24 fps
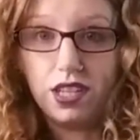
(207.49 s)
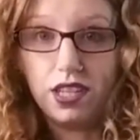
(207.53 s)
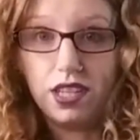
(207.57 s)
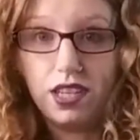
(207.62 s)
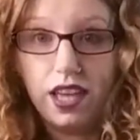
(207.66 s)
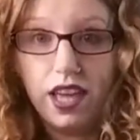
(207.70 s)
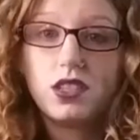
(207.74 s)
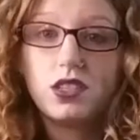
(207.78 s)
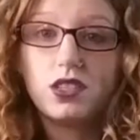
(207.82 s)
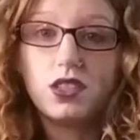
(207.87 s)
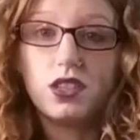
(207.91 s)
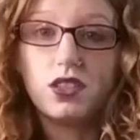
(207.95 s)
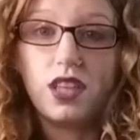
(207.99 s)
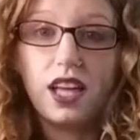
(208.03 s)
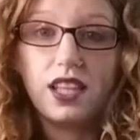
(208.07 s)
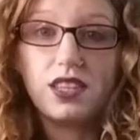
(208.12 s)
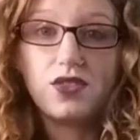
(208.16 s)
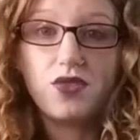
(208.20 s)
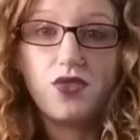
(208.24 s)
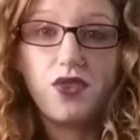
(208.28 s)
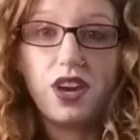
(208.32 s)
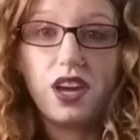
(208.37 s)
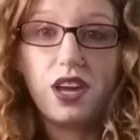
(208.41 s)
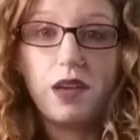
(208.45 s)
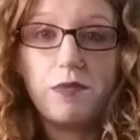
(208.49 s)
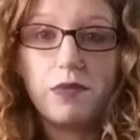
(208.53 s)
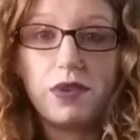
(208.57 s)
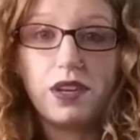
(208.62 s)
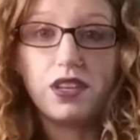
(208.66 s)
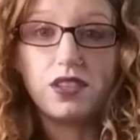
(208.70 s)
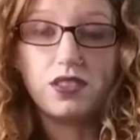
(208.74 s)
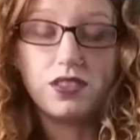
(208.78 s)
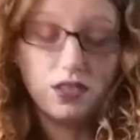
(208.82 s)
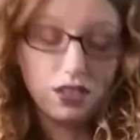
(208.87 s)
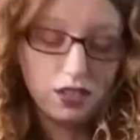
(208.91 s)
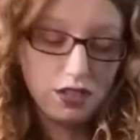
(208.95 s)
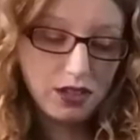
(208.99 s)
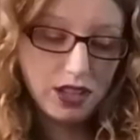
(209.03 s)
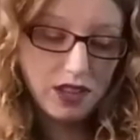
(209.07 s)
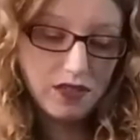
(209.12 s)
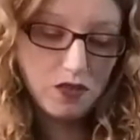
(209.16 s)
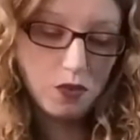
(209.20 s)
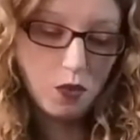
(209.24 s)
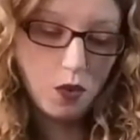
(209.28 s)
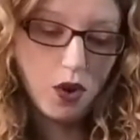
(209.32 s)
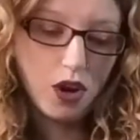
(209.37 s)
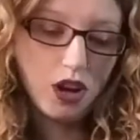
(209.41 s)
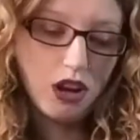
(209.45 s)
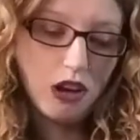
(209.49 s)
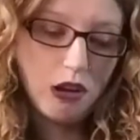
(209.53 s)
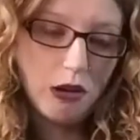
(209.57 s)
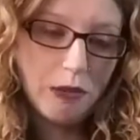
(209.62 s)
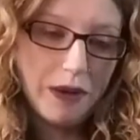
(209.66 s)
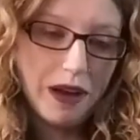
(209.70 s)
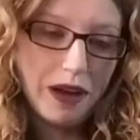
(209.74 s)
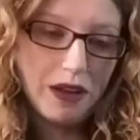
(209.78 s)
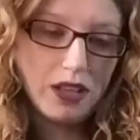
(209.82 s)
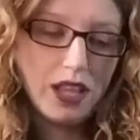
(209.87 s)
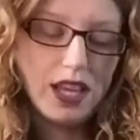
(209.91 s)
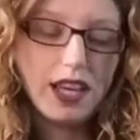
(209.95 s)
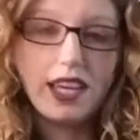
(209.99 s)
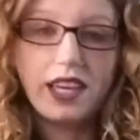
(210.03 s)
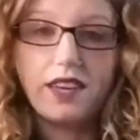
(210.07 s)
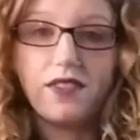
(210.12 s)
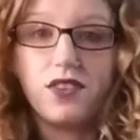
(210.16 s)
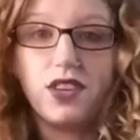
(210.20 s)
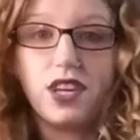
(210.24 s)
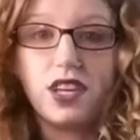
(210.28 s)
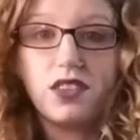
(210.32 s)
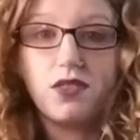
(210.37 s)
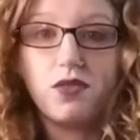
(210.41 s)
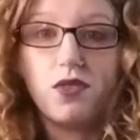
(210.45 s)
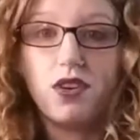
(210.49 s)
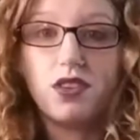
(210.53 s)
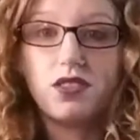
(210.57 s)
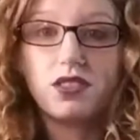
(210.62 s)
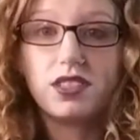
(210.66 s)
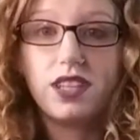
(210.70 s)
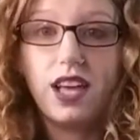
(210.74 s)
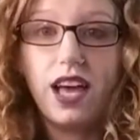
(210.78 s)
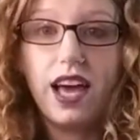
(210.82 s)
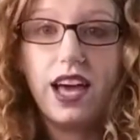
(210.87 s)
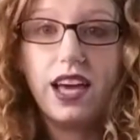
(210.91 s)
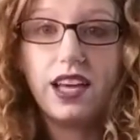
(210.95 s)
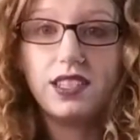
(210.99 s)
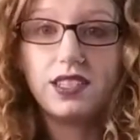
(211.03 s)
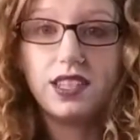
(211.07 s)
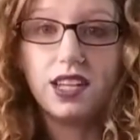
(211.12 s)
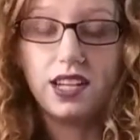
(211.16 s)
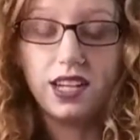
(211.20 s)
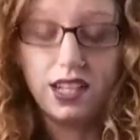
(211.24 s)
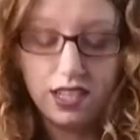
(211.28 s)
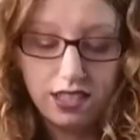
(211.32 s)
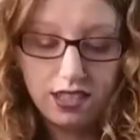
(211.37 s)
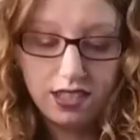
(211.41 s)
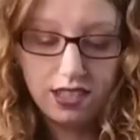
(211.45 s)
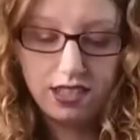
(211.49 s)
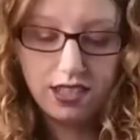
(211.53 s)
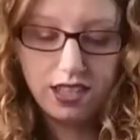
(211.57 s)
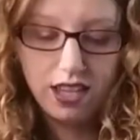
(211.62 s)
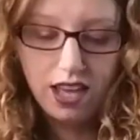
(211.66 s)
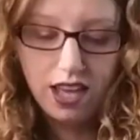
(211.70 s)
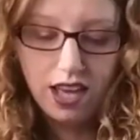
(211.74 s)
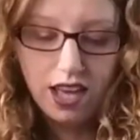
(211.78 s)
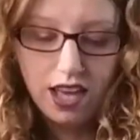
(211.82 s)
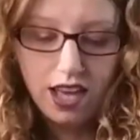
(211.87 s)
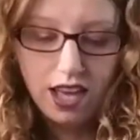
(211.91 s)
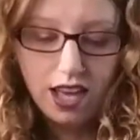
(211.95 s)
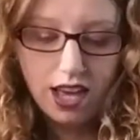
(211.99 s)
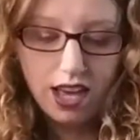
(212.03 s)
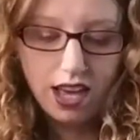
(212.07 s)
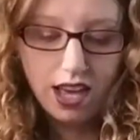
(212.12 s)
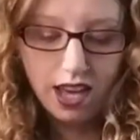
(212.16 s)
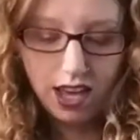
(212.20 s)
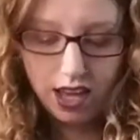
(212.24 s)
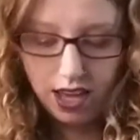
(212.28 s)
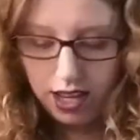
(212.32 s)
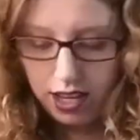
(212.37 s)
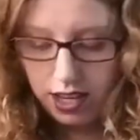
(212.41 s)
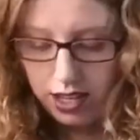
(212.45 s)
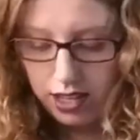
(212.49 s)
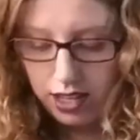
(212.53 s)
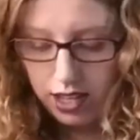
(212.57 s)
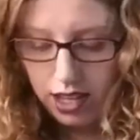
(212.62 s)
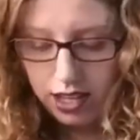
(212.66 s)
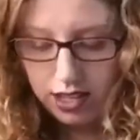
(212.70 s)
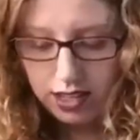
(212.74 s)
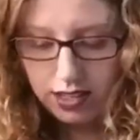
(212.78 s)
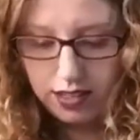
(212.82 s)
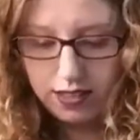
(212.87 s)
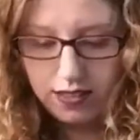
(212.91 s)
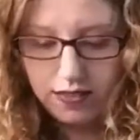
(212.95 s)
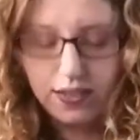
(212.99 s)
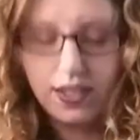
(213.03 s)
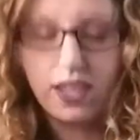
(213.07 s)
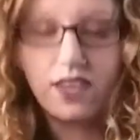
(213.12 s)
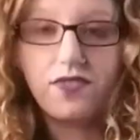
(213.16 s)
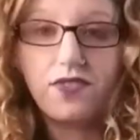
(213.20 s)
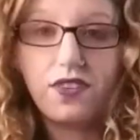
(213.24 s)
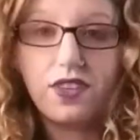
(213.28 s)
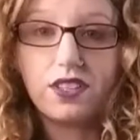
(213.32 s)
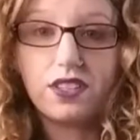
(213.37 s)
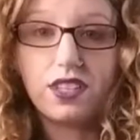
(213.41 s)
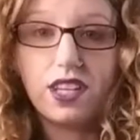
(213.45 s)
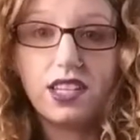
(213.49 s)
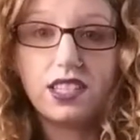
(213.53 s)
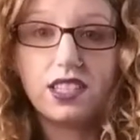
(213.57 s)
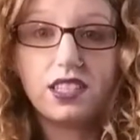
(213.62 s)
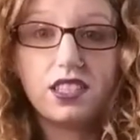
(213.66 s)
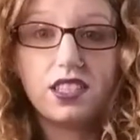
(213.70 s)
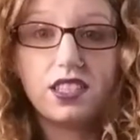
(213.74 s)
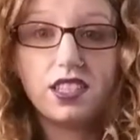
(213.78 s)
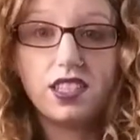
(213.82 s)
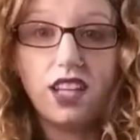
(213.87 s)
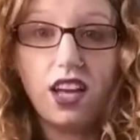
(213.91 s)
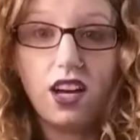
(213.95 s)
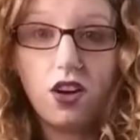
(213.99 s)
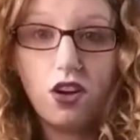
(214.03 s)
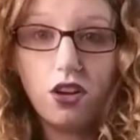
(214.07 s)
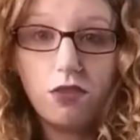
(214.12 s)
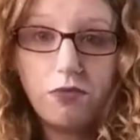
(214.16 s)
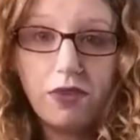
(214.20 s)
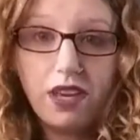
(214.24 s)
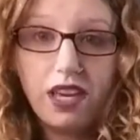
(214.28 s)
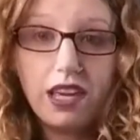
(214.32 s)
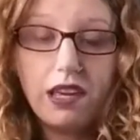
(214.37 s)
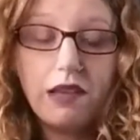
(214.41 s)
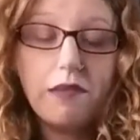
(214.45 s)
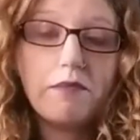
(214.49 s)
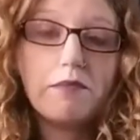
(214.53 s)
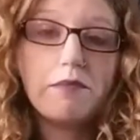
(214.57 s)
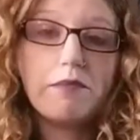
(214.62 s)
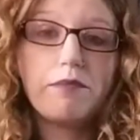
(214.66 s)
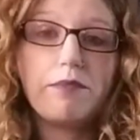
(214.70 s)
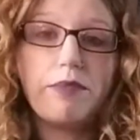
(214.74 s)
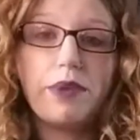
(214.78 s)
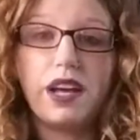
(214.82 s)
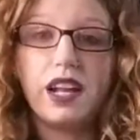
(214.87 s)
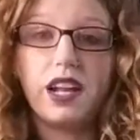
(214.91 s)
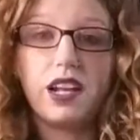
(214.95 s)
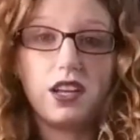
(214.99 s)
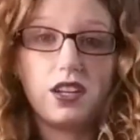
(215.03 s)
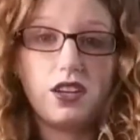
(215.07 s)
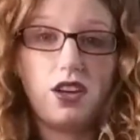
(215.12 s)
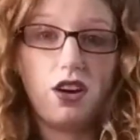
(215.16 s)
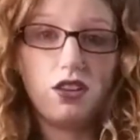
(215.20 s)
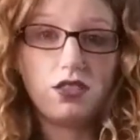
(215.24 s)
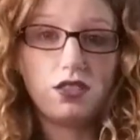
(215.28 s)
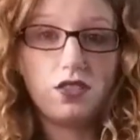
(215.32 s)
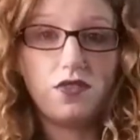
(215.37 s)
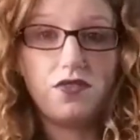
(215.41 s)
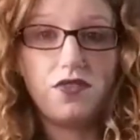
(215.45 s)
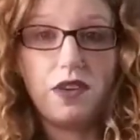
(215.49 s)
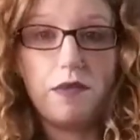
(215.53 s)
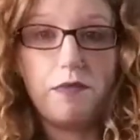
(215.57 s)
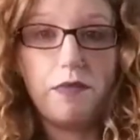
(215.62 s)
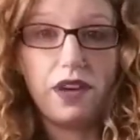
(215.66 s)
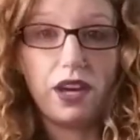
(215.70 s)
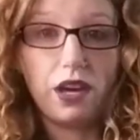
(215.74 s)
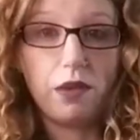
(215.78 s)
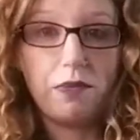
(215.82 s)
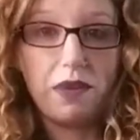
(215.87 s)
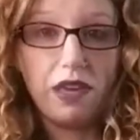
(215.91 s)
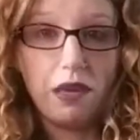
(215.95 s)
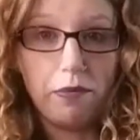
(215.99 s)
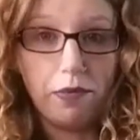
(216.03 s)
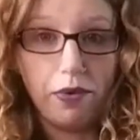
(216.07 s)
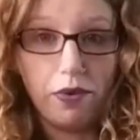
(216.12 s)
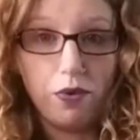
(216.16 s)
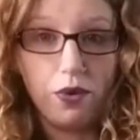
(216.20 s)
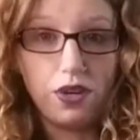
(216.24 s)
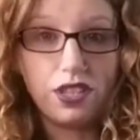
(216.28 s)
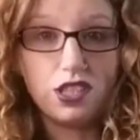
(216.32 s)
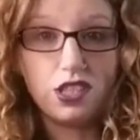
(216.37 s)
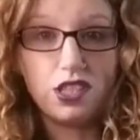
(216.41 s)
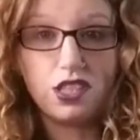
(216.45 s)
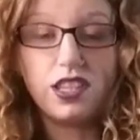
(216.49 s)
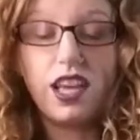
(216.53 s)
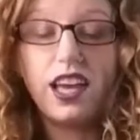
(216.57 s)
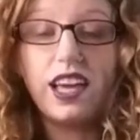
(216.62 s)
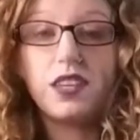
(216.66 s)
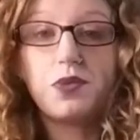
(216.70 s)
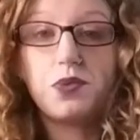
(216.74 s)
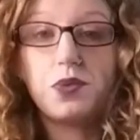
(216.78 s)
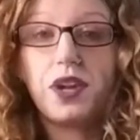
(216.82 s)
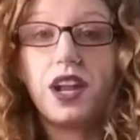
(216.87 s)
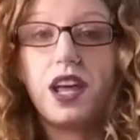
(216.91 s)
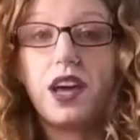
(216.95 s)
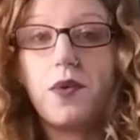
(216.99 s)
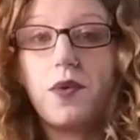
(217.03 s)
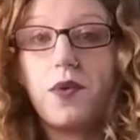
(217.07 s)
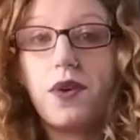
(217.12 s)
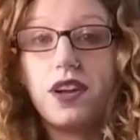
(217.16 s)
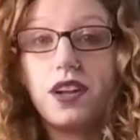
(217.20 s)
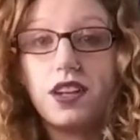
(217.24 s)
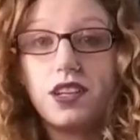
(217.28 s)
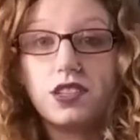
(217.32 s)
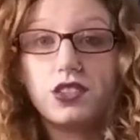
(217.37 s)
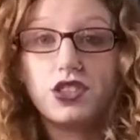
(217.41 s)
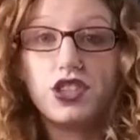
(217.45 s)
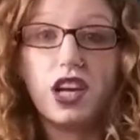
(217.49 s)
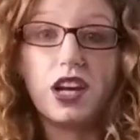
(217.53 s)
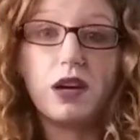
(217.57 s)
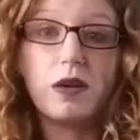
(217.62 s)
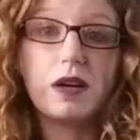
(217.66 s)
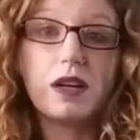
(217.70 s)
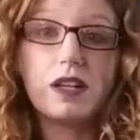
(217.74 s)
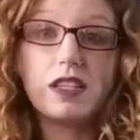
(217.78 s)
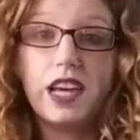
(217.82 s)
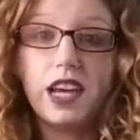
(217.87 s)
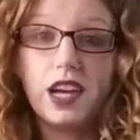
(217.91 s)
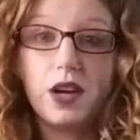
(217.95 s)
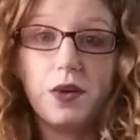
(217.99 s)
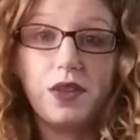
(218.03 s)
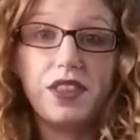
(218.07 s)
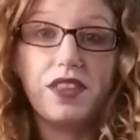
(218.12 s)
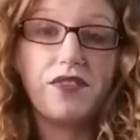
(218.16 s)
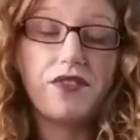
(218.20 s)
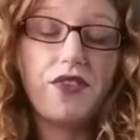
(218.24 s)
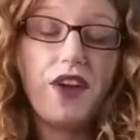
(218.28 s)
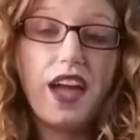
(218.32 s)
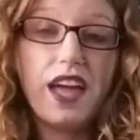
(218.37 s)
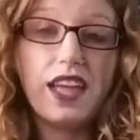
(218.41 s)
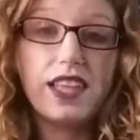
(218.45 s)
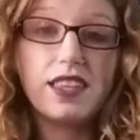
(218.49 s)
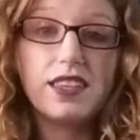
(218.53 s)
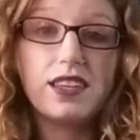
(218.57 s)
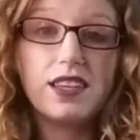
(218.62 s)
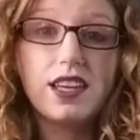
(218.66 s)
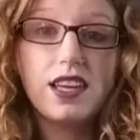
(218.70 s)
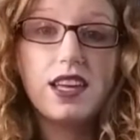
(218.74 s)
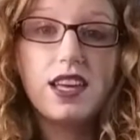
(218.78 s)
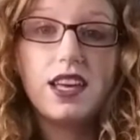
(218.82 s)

So that's great because you don't have to worry about like if you get the wrong size, and it feels nice and snug on me, but it can also fit bigger people, which is nice when I want to share a tail with a friend,